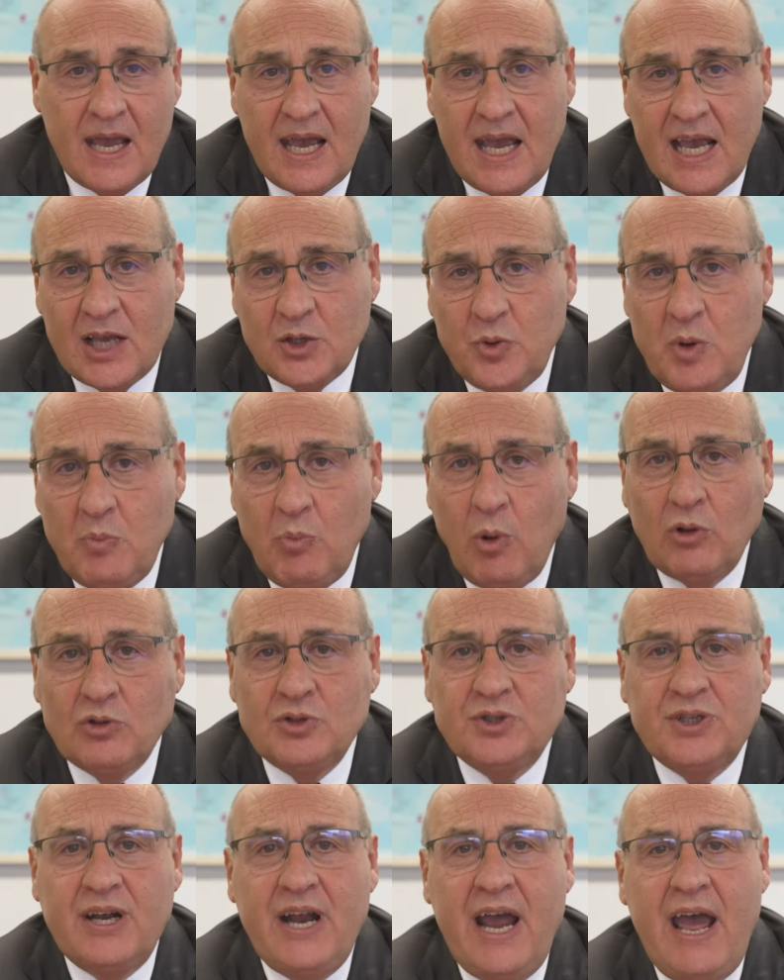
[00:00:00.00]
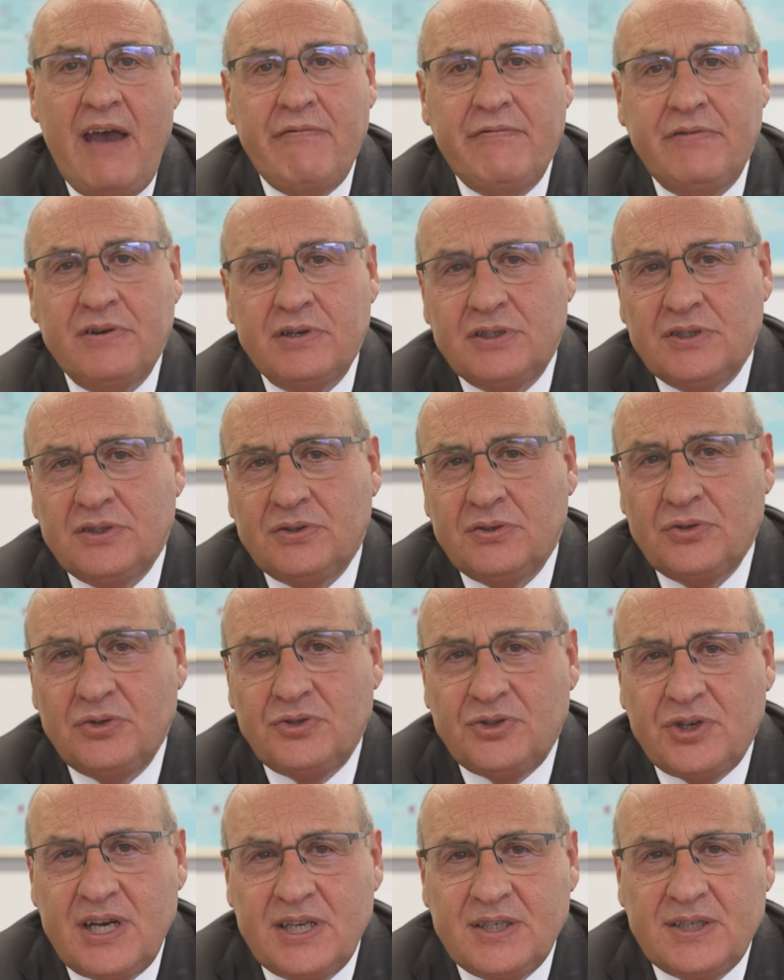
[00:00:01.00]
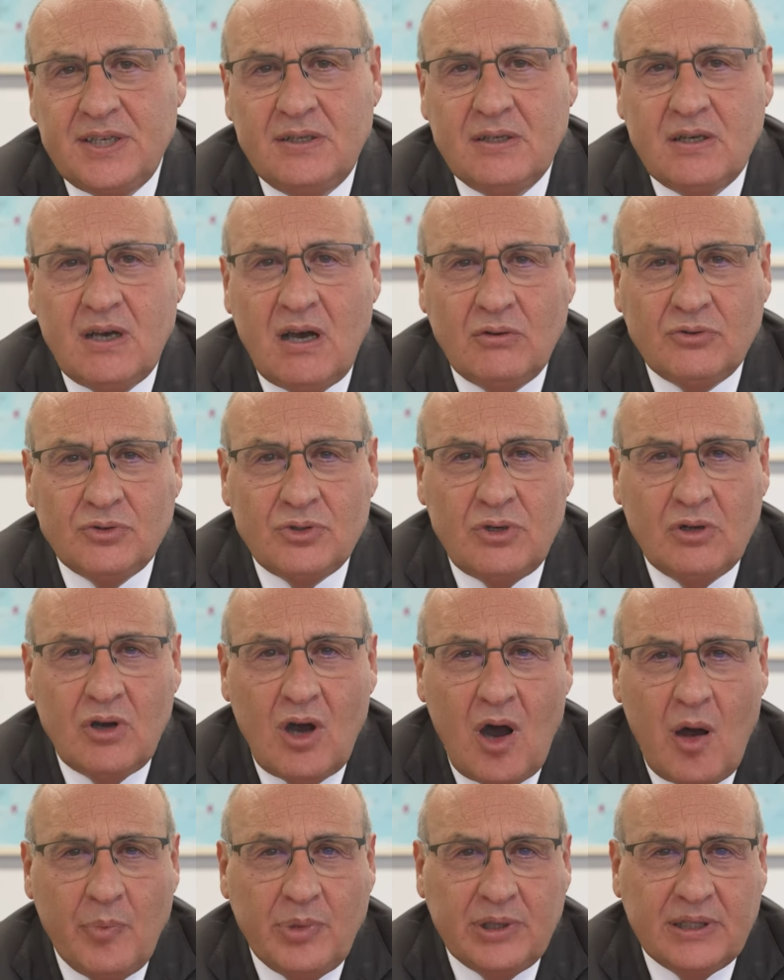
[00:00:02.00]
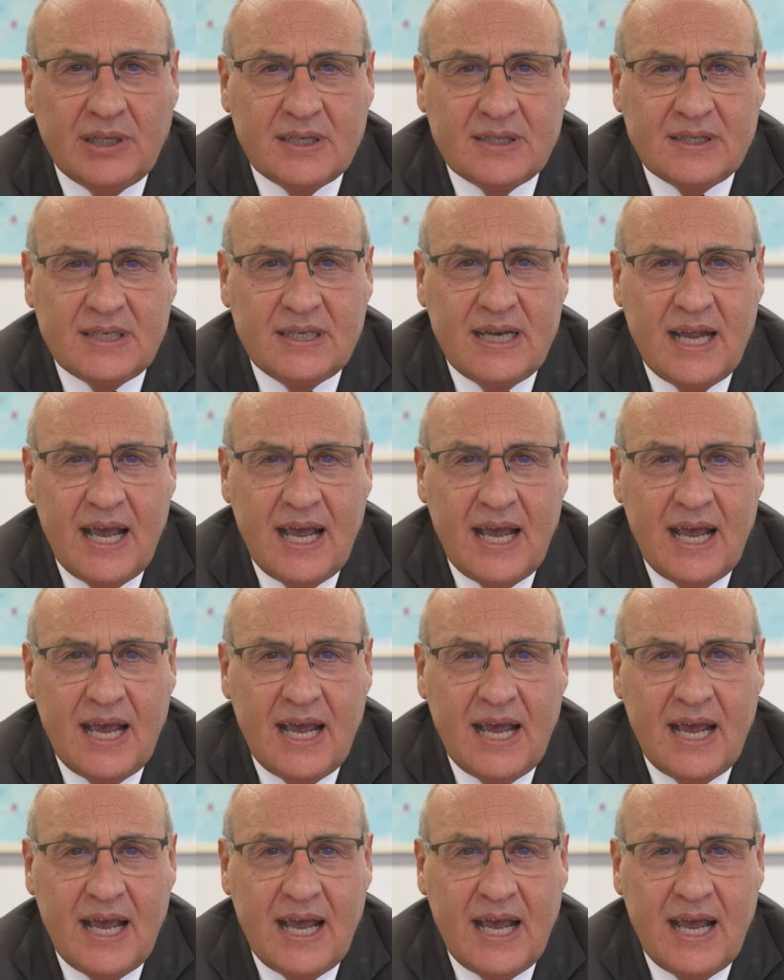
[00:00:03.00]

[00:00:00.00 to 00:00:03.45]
As we bolster efforts to strengthen cultural competence in